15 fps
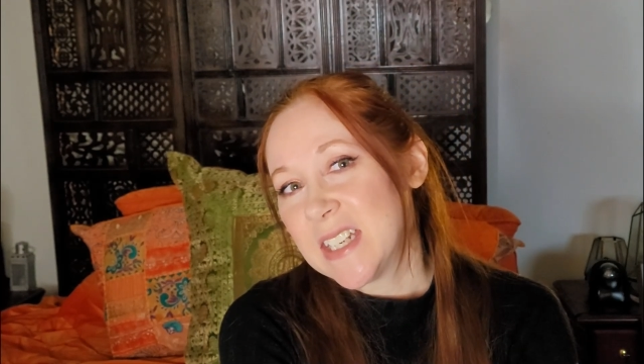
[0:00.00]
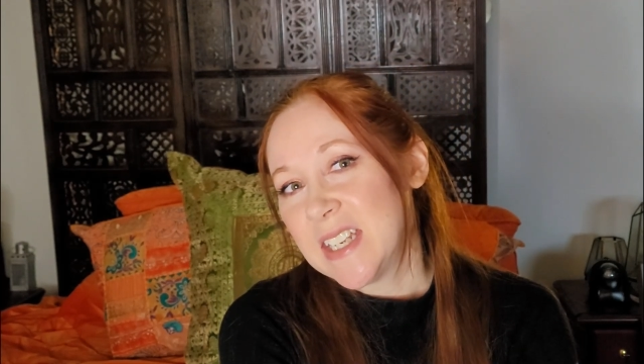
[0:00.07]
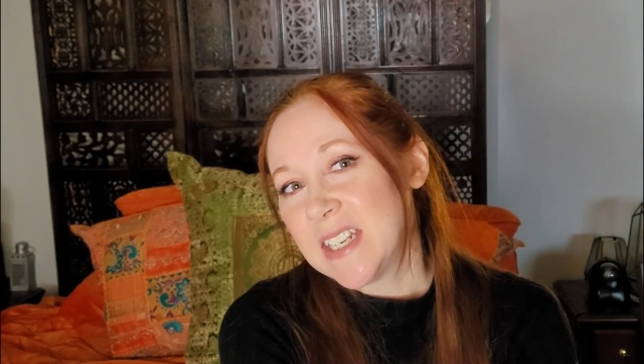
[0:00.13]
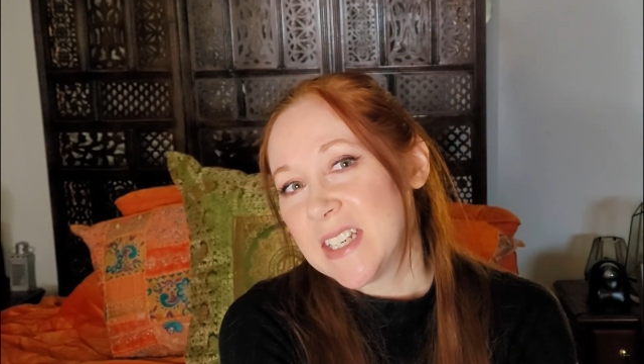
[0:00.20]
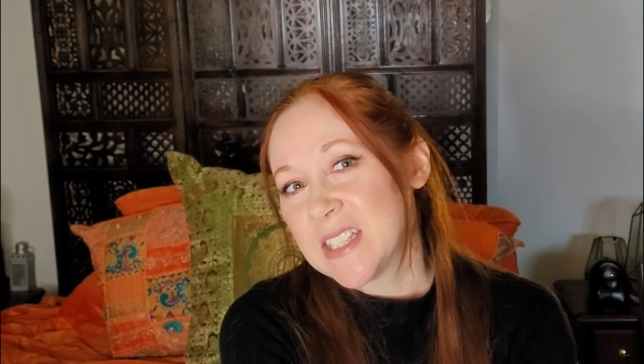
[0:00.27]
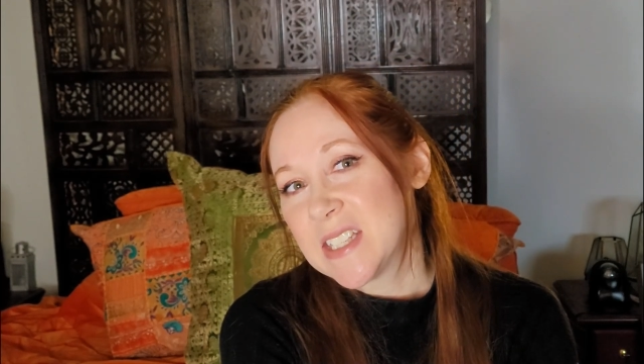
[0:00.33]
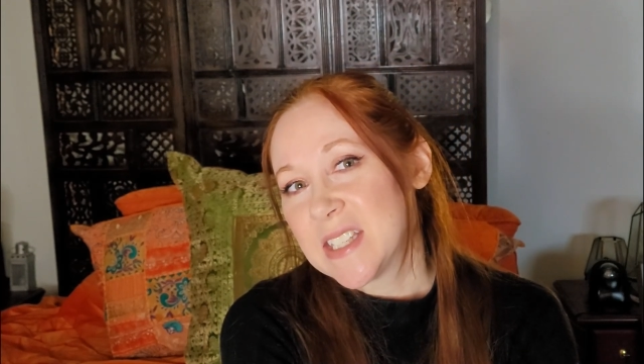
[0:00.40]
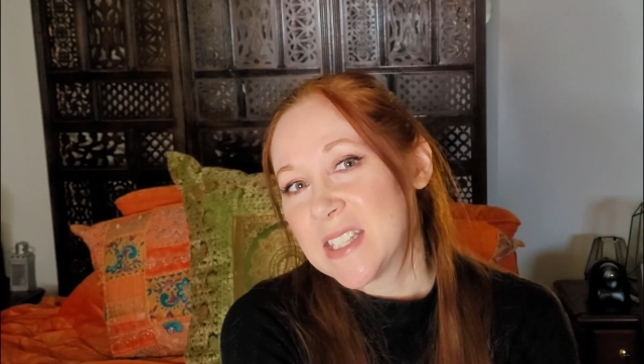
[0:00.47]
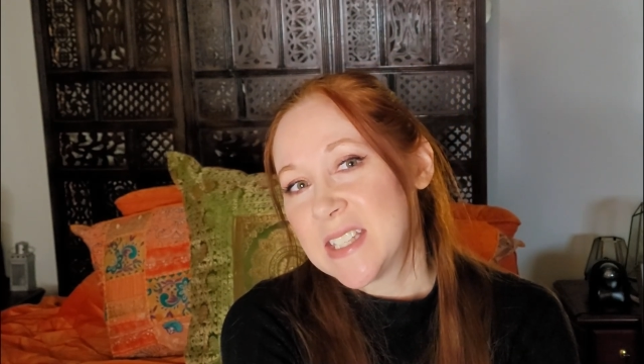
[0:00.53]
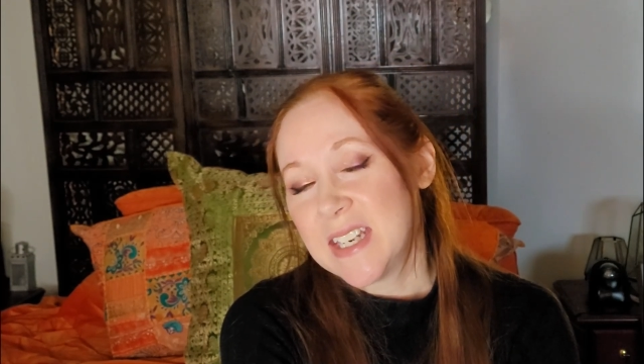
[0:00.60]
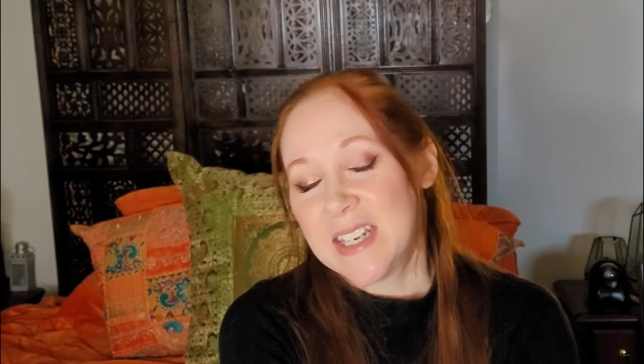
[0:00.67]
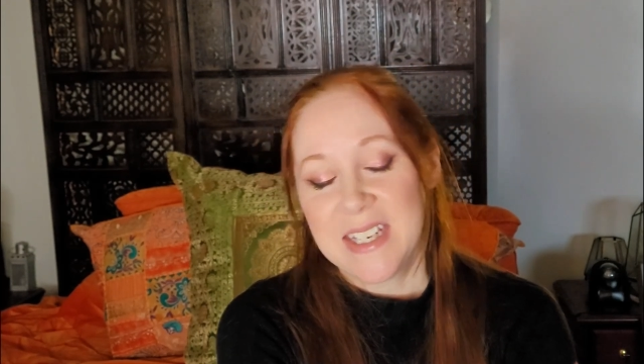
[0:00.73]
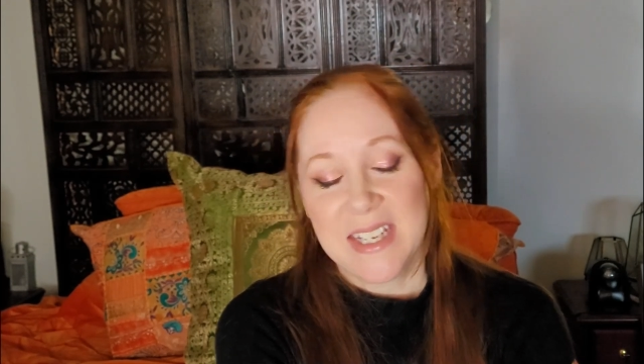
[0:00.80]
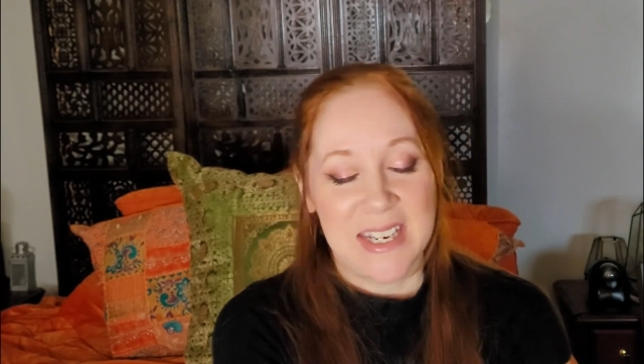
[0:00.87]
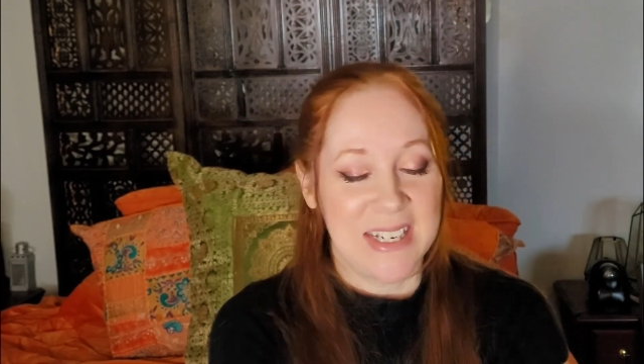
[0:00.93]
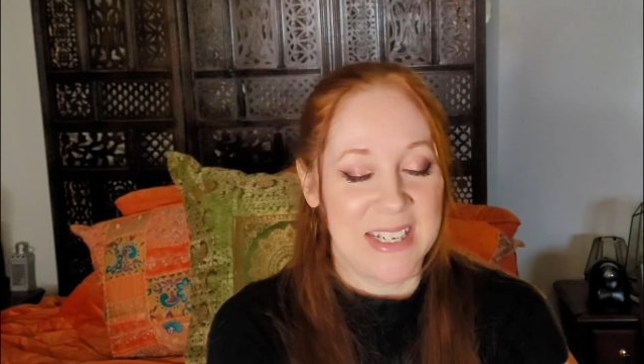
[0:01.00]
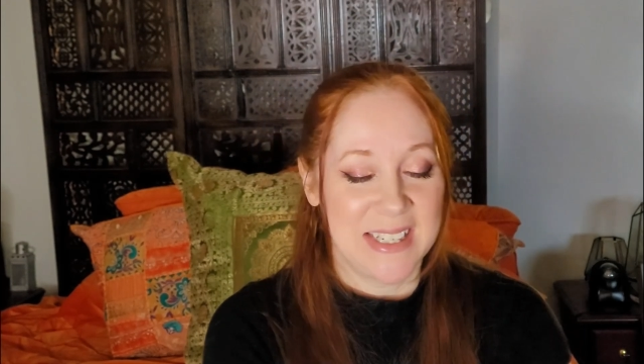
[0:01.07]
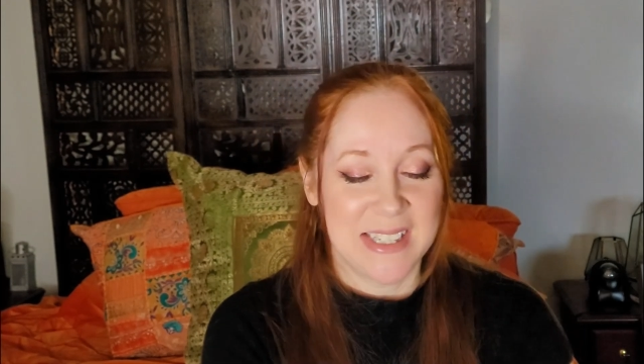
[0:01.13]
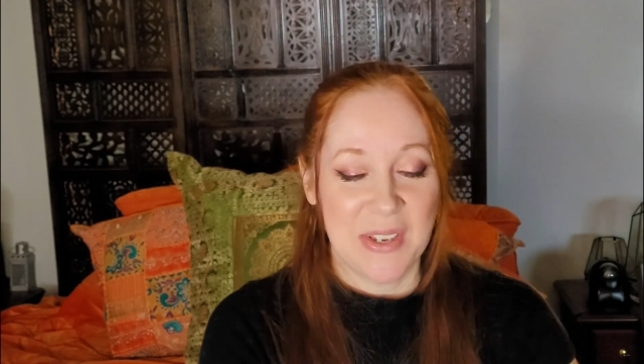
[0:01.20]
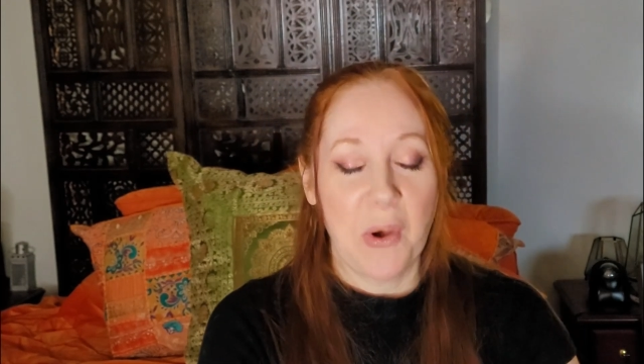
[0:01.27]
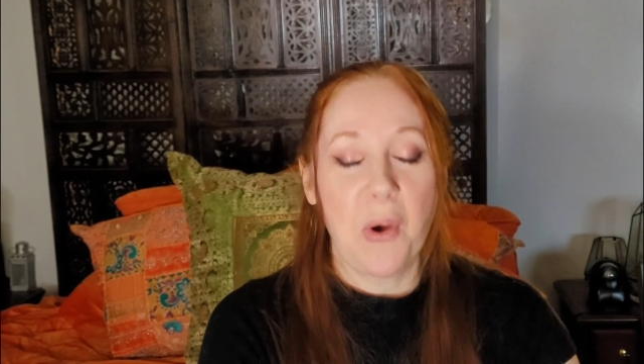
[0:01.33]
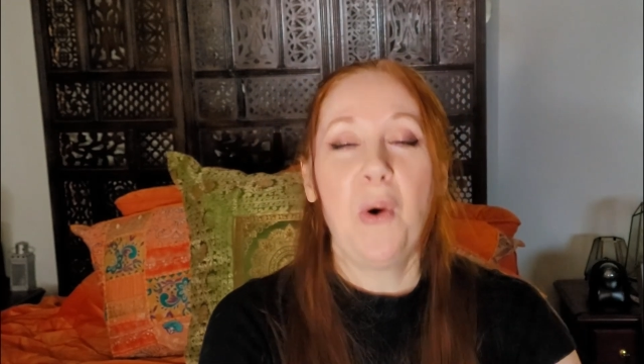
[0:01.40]
in
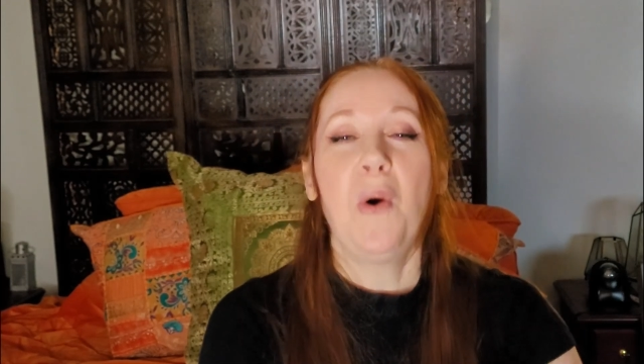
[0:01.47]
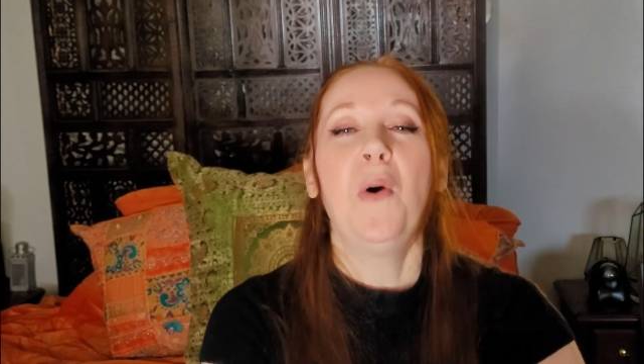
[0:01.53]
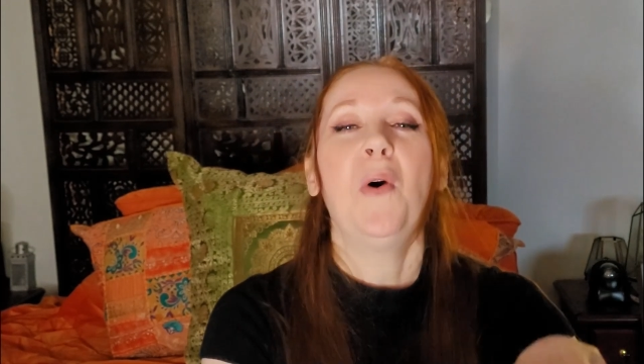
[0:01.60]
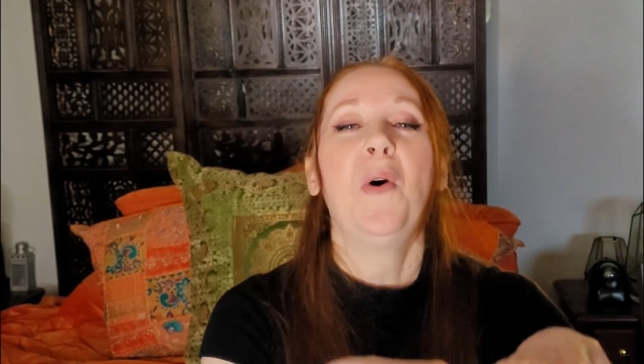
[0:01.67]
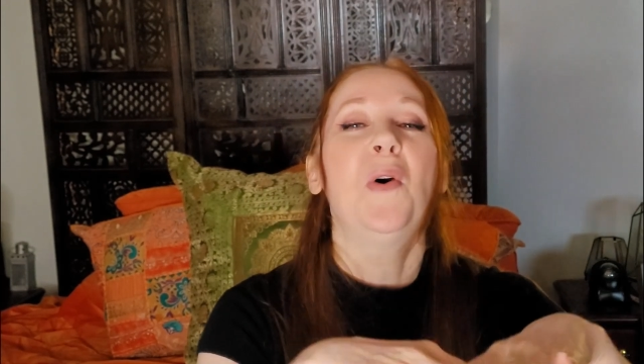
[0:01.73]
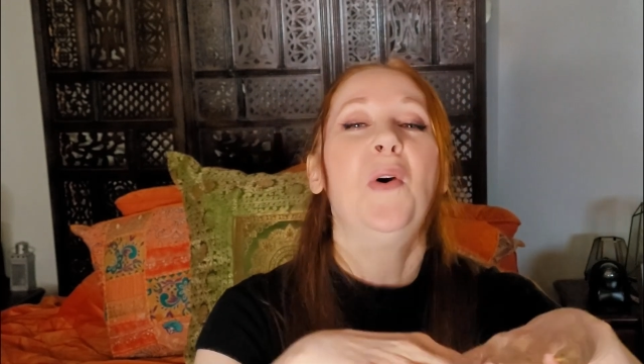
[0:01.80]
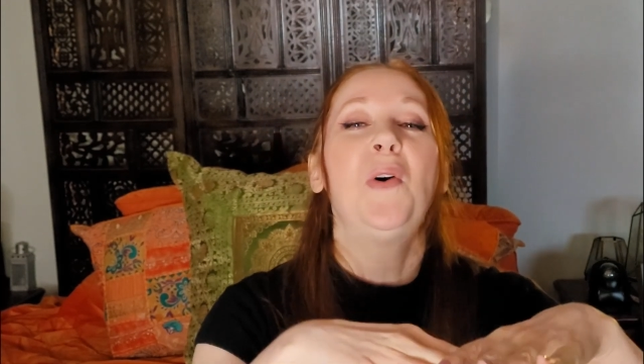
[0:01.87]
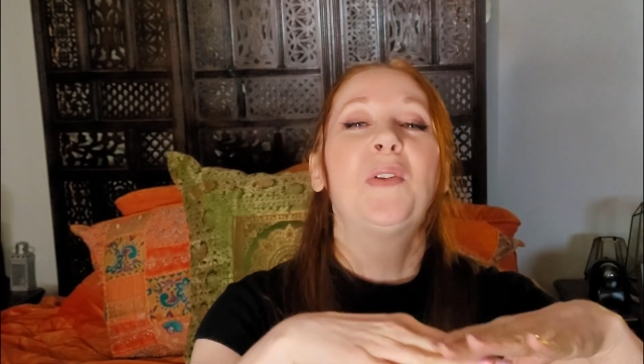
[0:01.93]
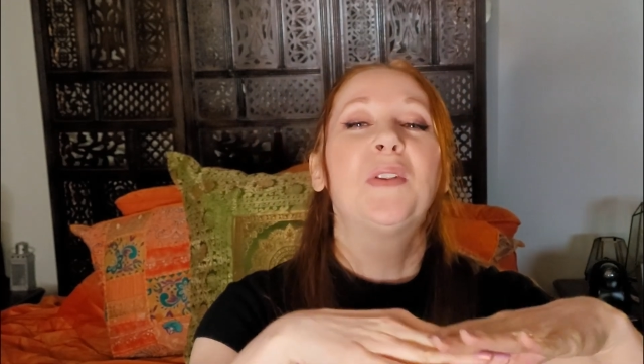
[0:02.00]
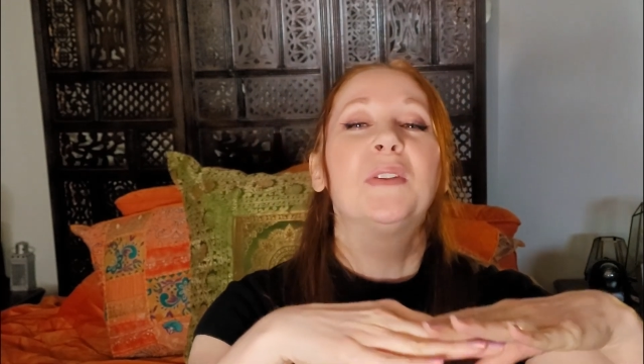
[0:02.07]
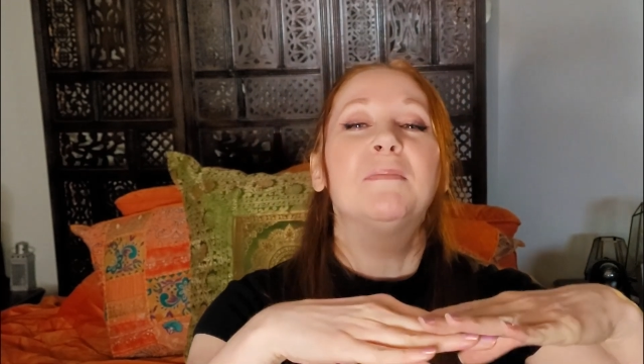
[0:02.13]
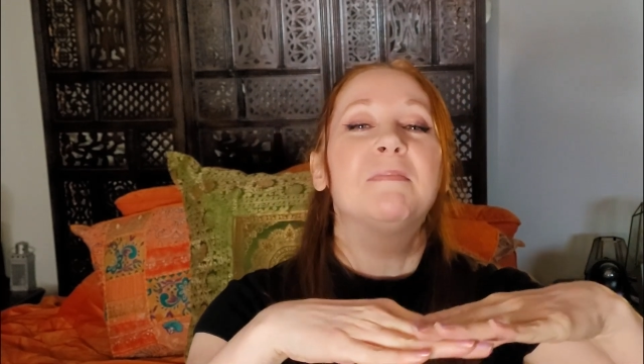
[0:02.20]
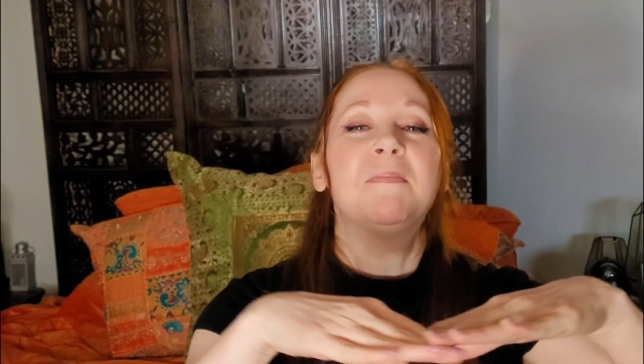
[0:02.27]
its whole